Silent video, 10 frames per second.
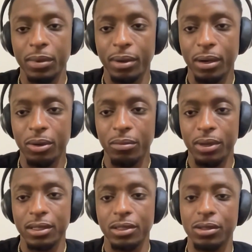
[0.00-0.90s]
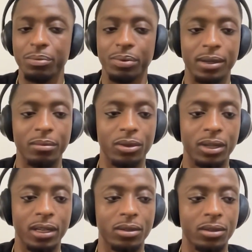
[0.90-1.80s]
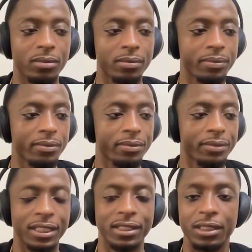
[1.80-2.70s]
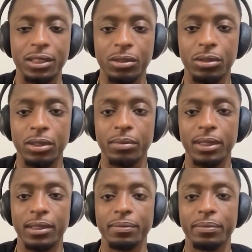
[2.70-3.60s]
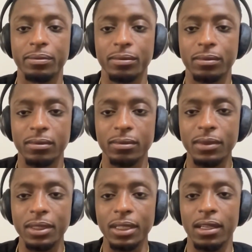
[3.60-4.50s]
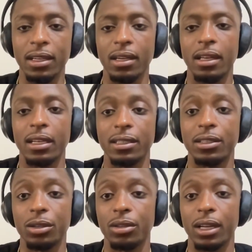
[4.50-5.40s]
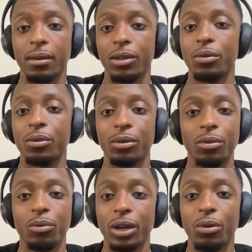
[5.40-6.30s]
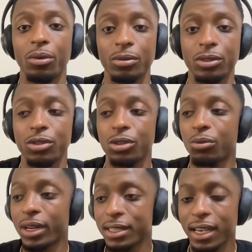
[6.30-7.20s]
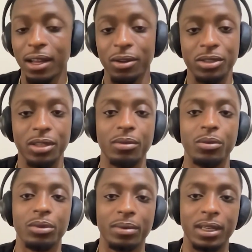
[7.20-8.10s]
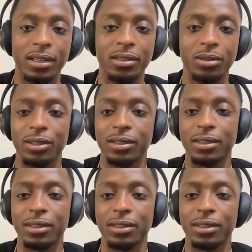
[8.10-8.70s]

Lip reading: My mom whooped my sister, it was probably more like, you know, extension cord, but she told, like, you know, use a wet towel or something to whoop kids, or,